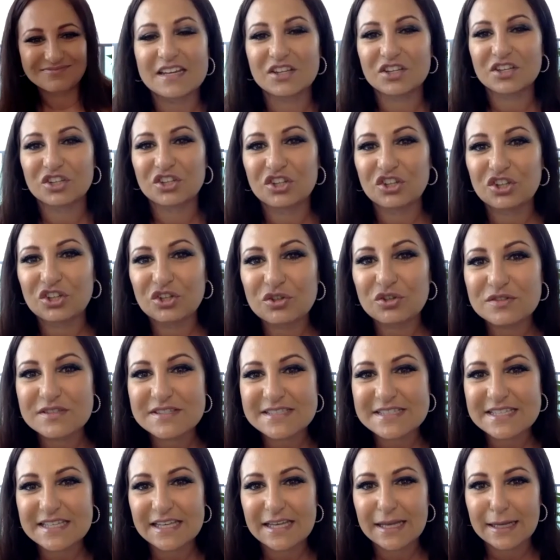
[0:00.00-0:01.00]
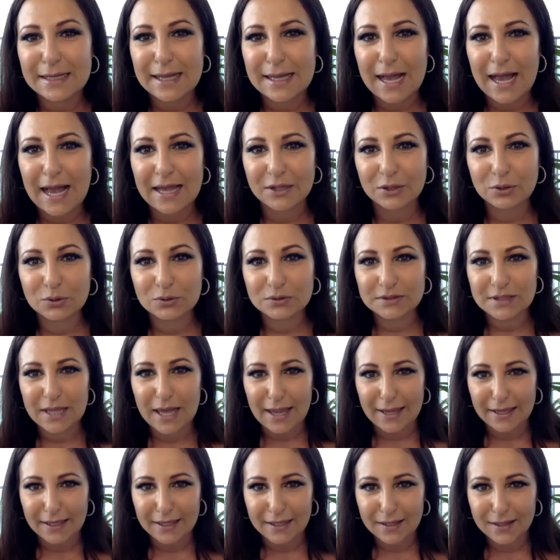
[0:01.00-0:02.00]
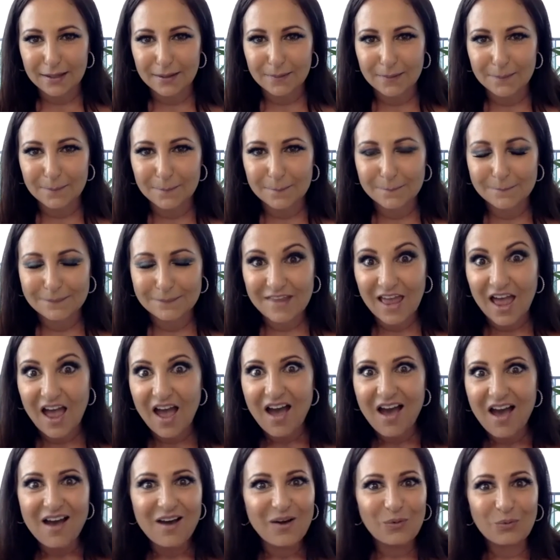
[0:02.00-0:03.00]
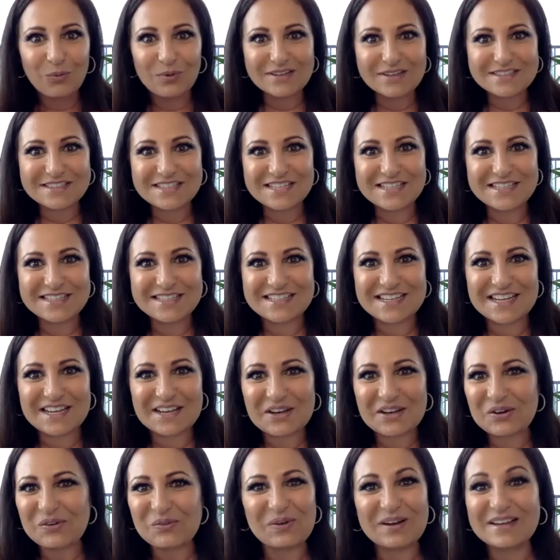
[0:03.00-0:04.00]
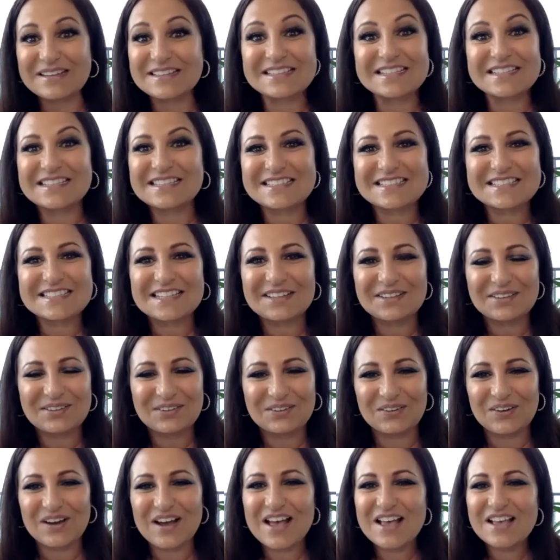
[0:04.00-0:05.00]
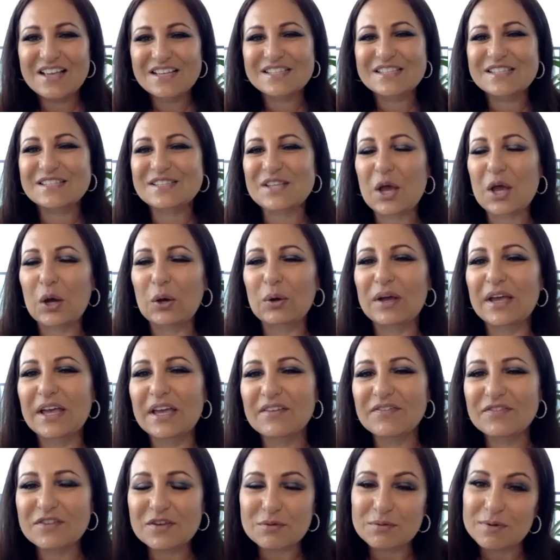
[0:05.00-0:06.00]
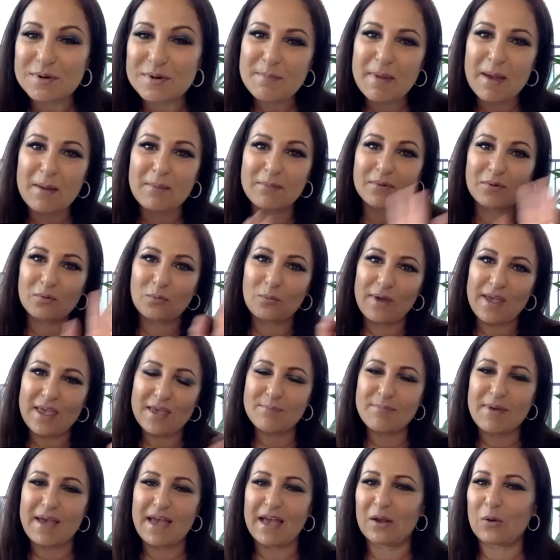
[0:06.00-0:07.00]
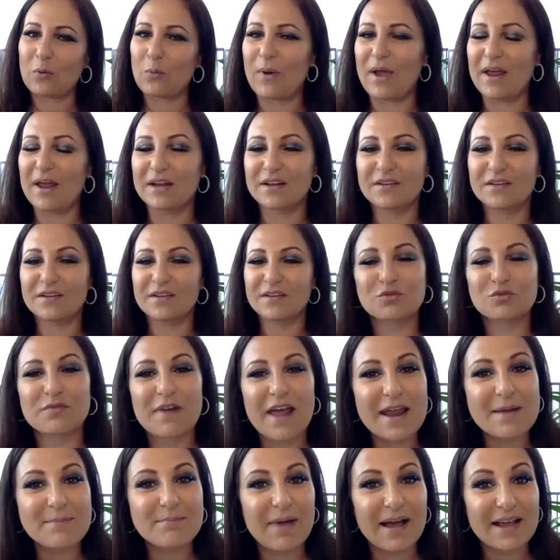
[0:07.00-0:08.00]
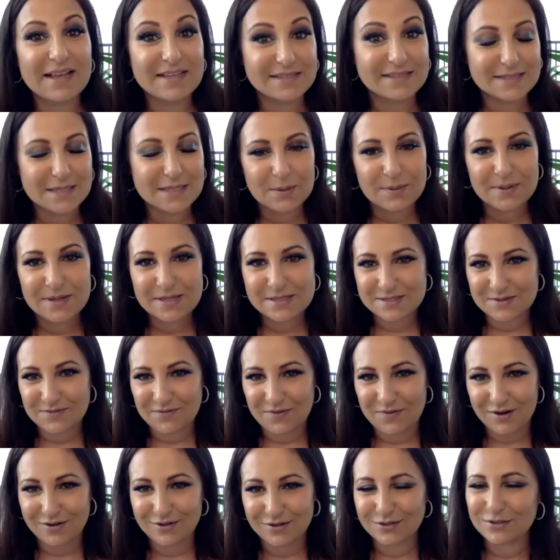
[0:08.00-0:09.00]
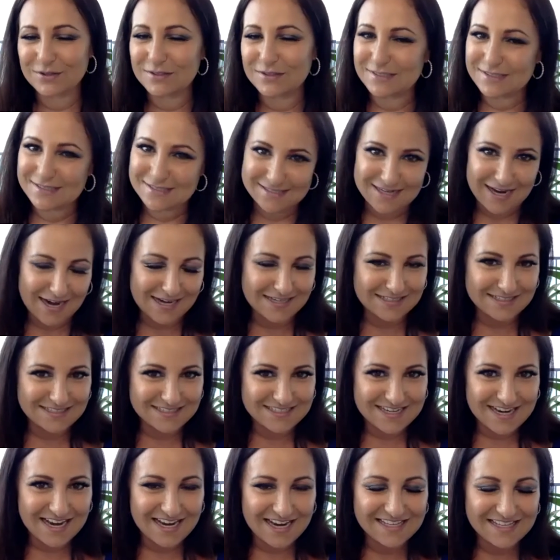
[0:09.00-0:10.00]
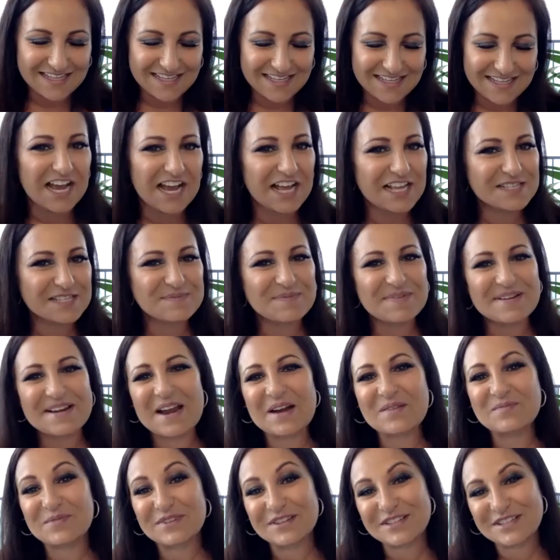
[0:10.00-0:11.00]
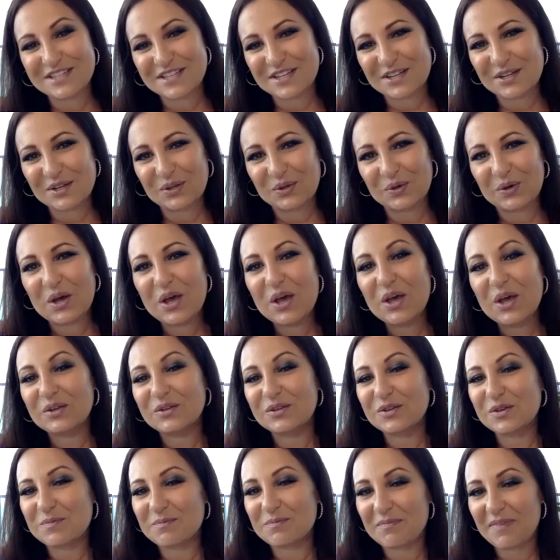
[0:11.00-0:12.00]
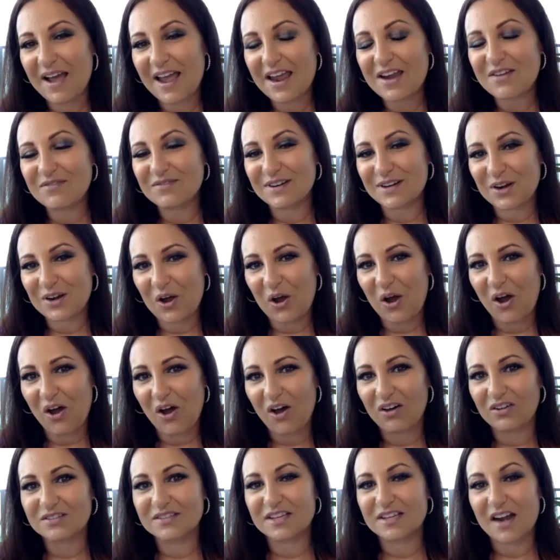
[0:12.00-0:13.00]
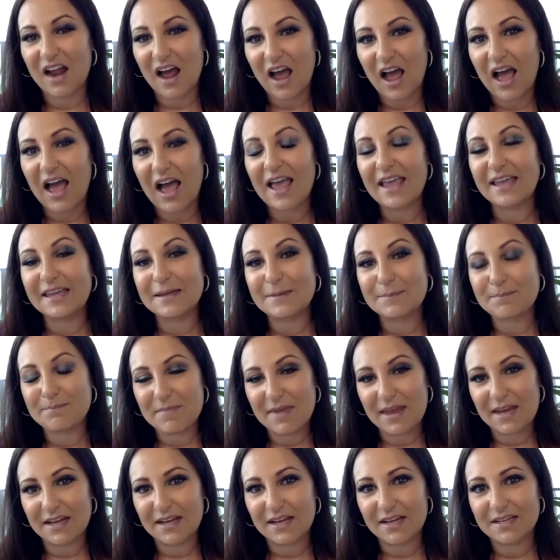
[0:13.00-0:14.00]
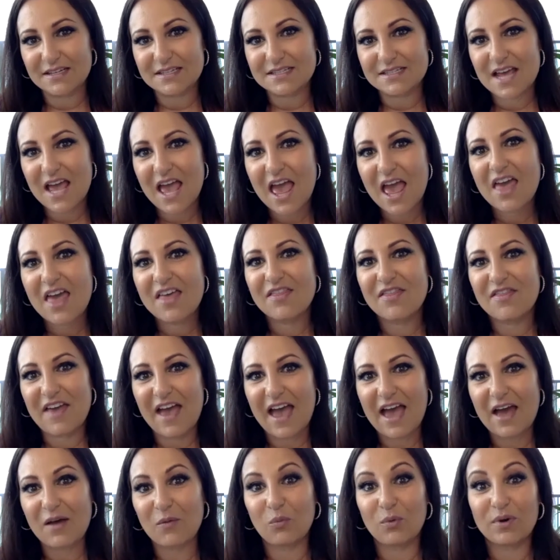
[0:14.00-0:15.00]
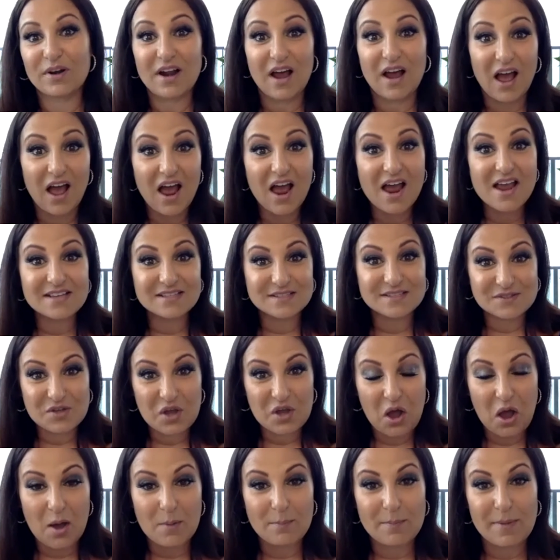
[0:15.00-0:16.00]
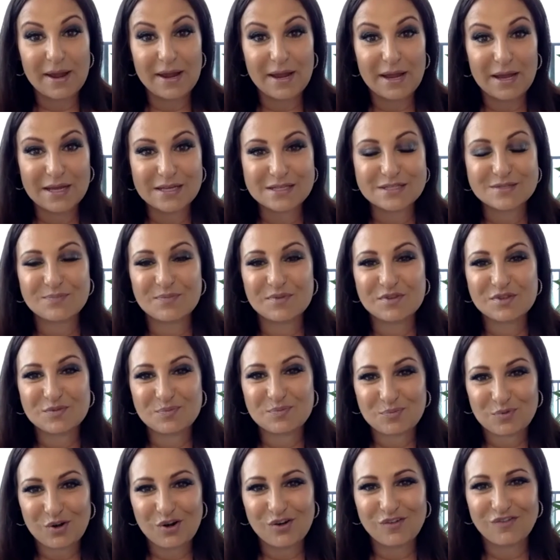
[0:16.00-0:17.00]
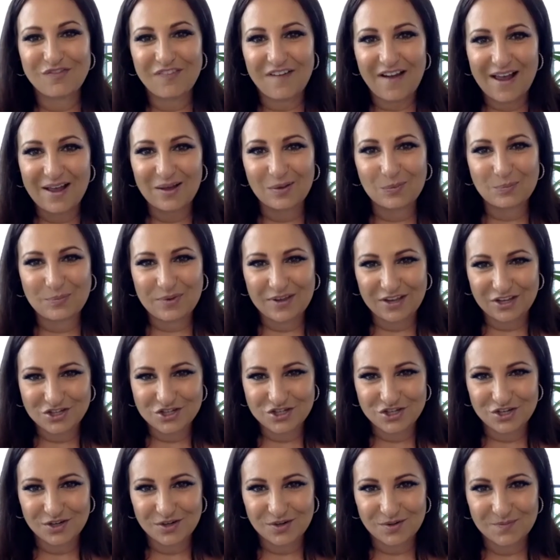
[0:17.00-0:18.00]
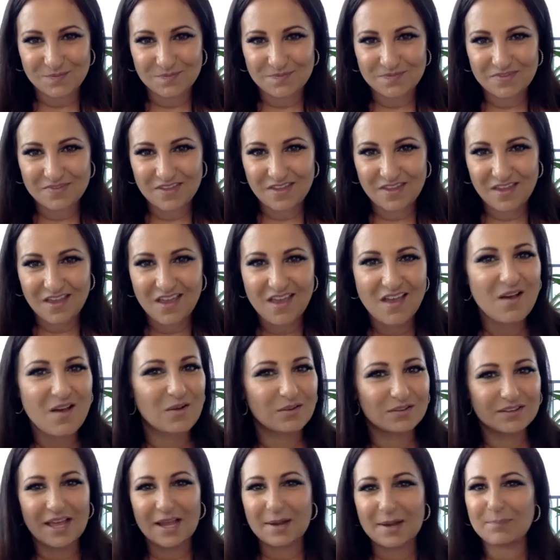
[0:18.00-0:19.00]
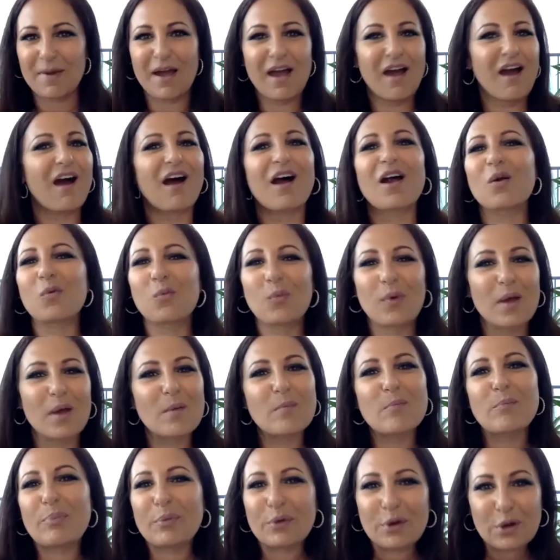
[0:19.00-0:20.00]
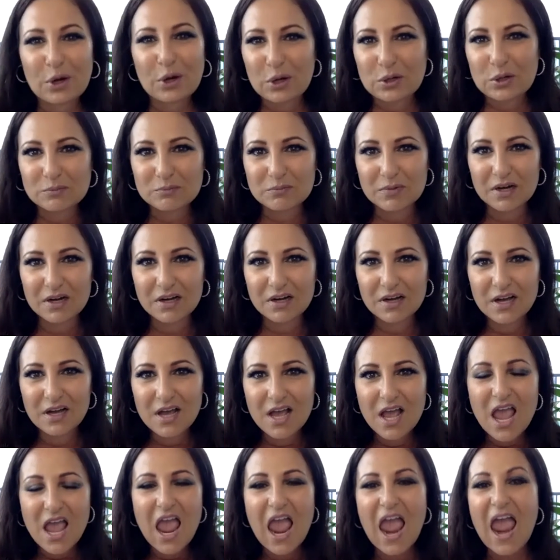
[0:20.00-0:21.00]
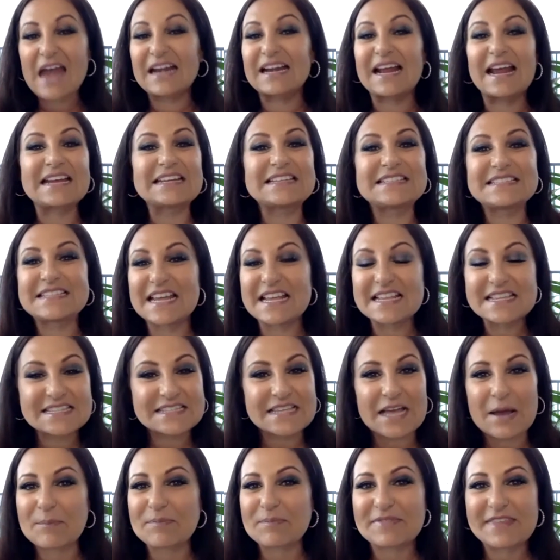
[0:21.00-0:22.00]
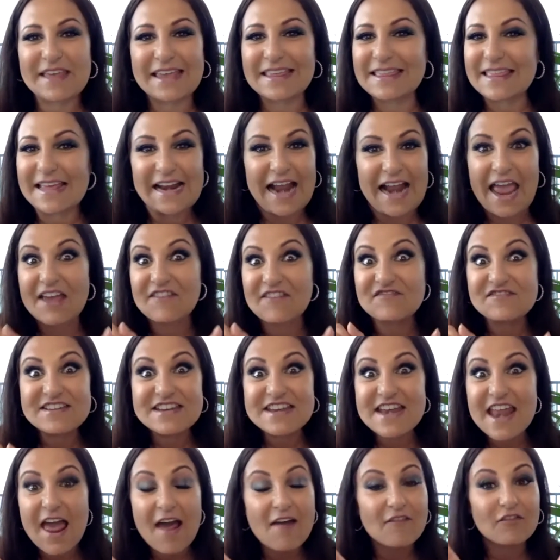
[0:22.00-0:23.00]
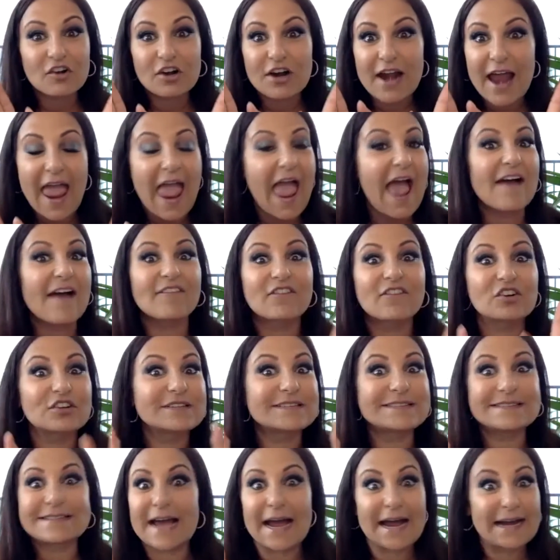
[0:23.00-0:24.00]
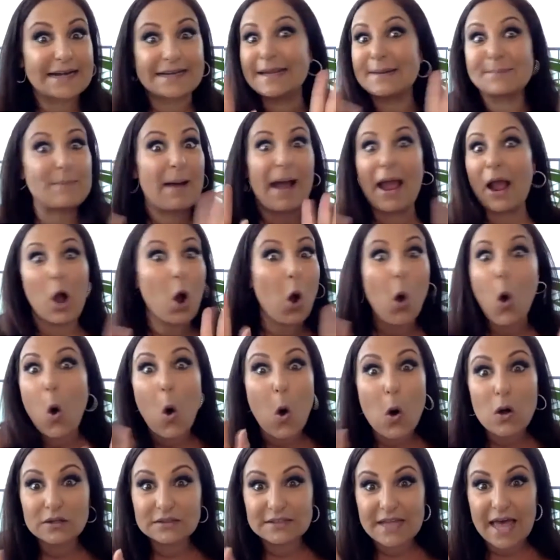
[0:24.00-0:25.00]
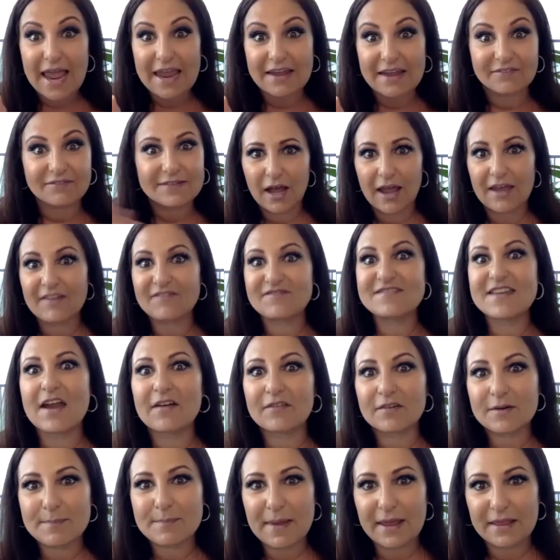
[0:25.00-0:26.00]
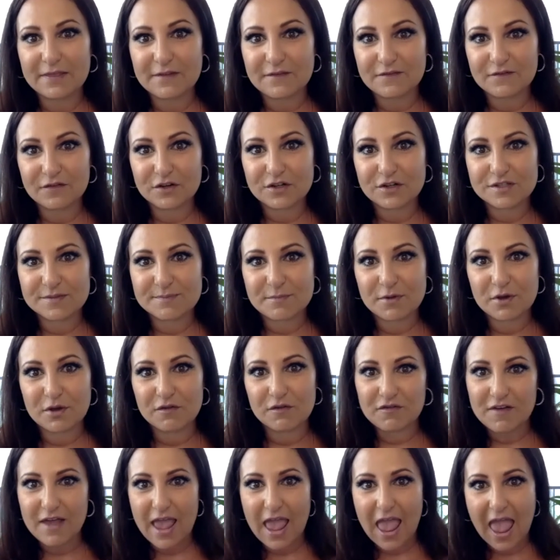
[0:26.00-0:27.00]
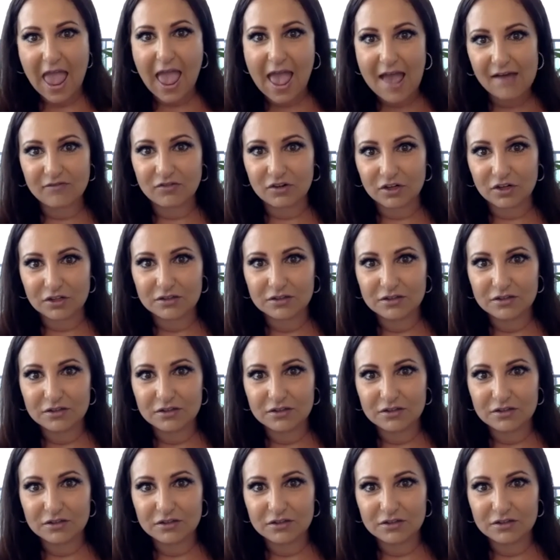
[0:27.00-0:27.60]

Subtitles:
you see a guy you like. What to do? What to do? So if you remember way back when, if you read my series of articles, 90 Days to Husband Number Two, you might recall that I admitted that when I saw my husband's profile picture, like, my heart went boom. And I did something that I have never, ever done in my whole life. I've never made the first move, ever,